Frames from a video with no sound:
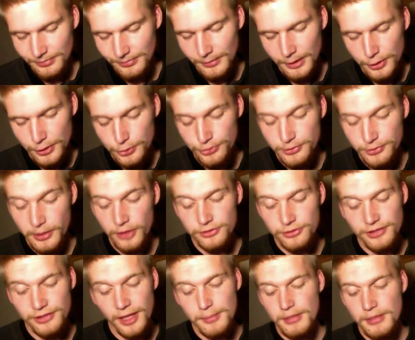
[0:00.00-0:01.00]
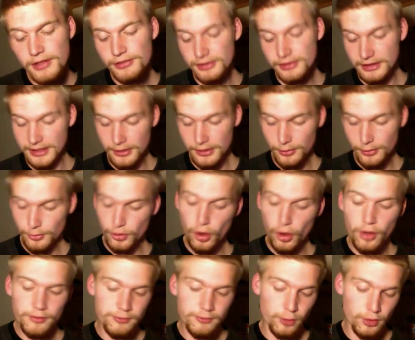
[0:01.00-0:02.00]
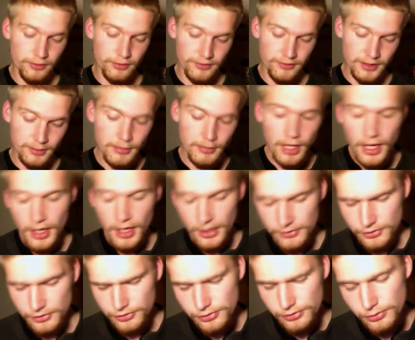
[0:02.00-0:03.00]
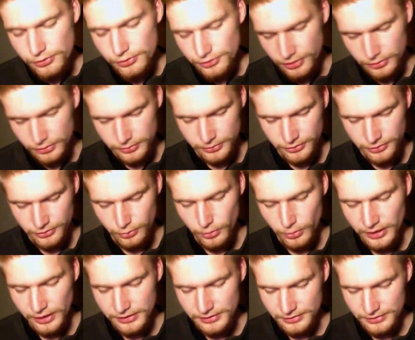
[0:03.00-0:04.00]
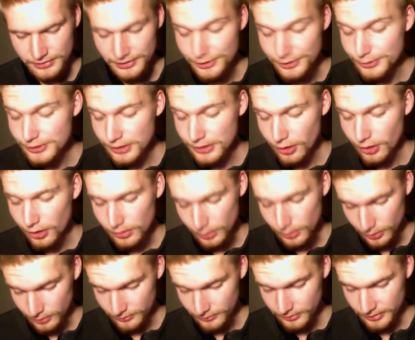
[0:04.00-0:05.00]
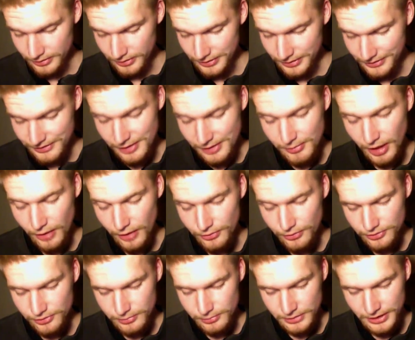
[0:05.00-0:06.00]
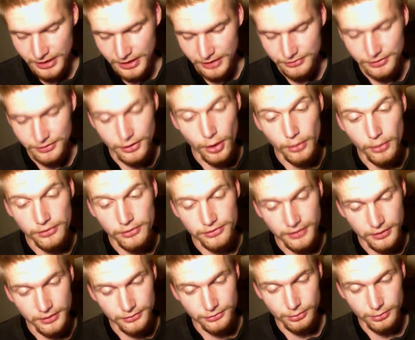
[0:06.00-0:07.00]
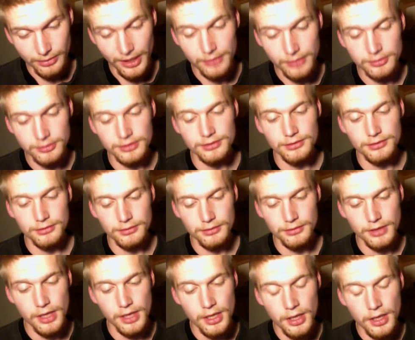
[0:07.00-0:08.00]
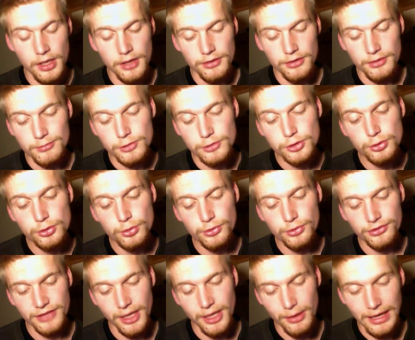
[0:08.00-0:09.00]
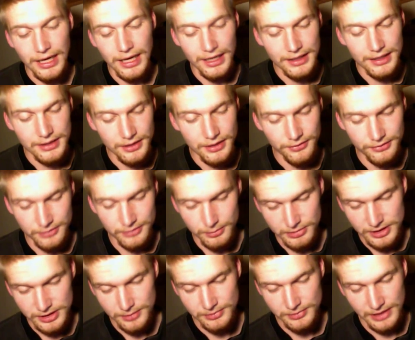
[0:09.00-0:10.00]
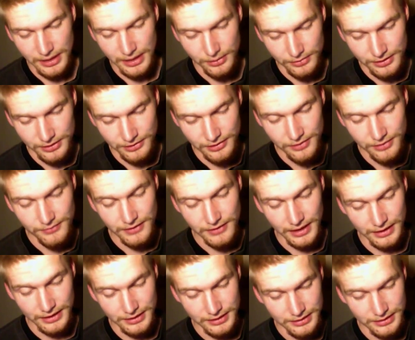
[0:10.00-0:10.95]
It was about 10 minutes later when all four of them, the two children wet nearly all over, came out and began to notice their surroundings. The moon was now high enough to peep down into the valley.